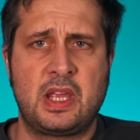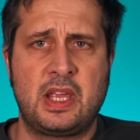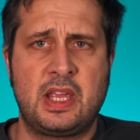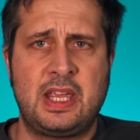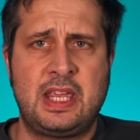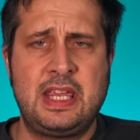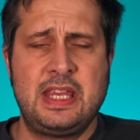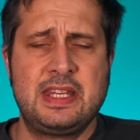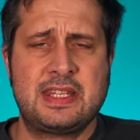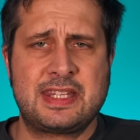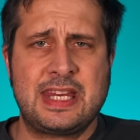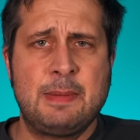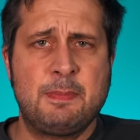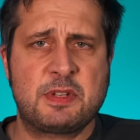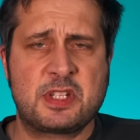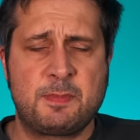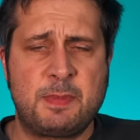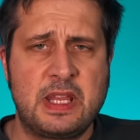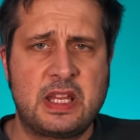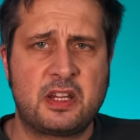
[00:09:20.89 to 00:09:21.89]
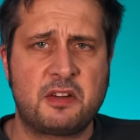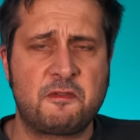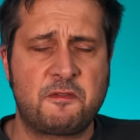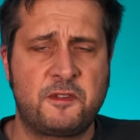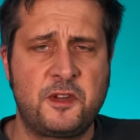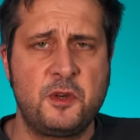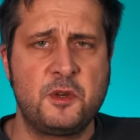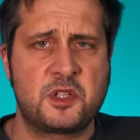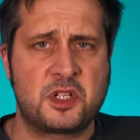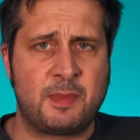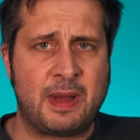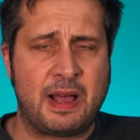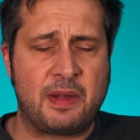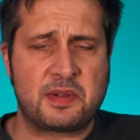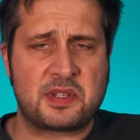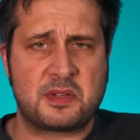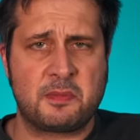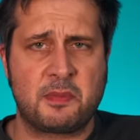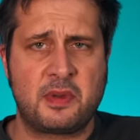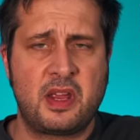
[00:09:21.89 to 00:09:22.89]
he seems to be confused
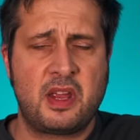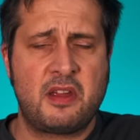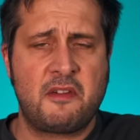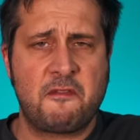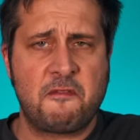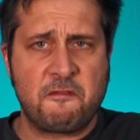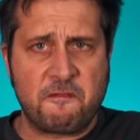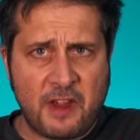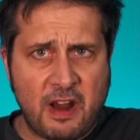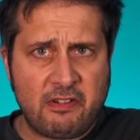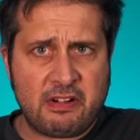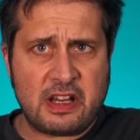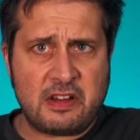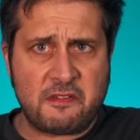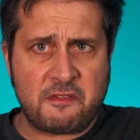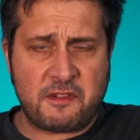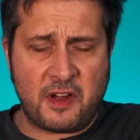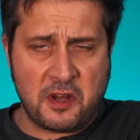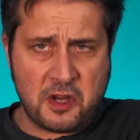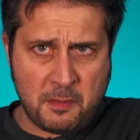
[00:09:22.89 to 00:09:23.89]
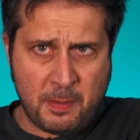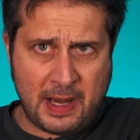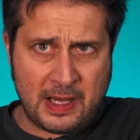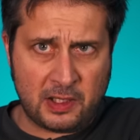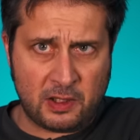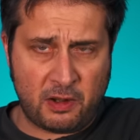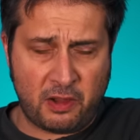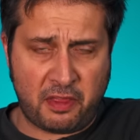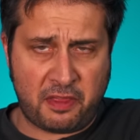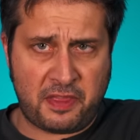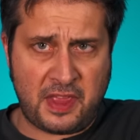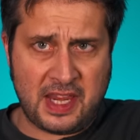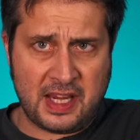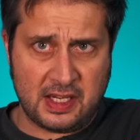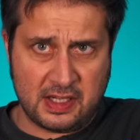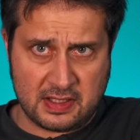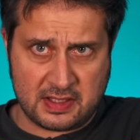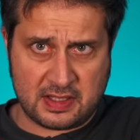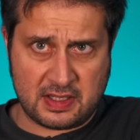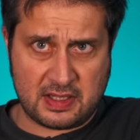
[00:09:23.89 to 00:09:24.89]
about some very fundamental
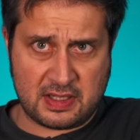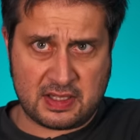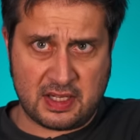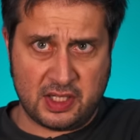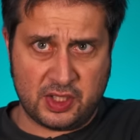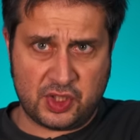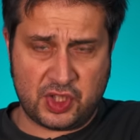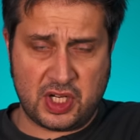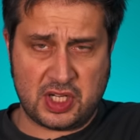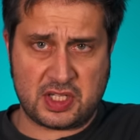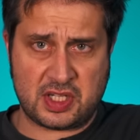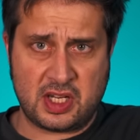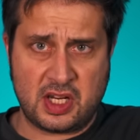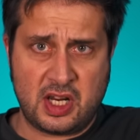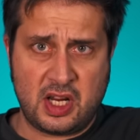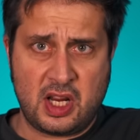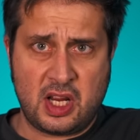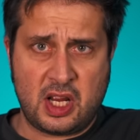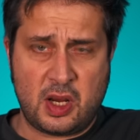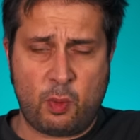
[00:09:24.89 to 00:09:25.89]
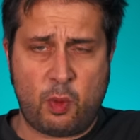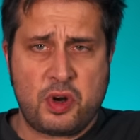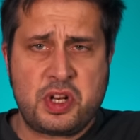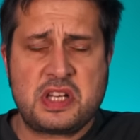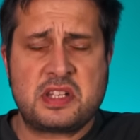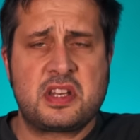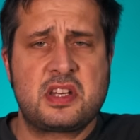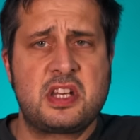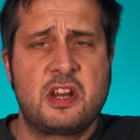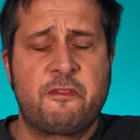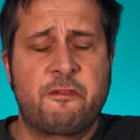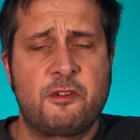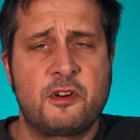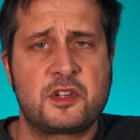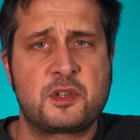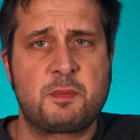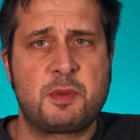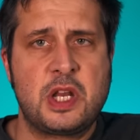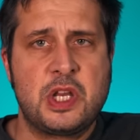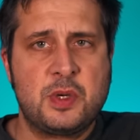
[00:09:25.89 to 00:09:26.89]
things, such as what is the
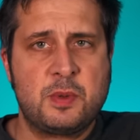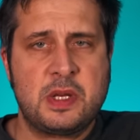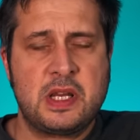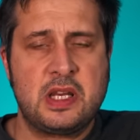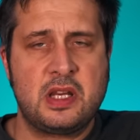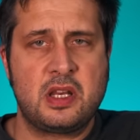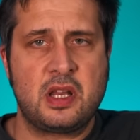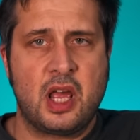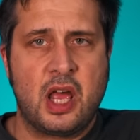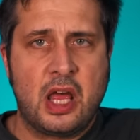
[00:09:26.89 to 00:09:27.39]
difference between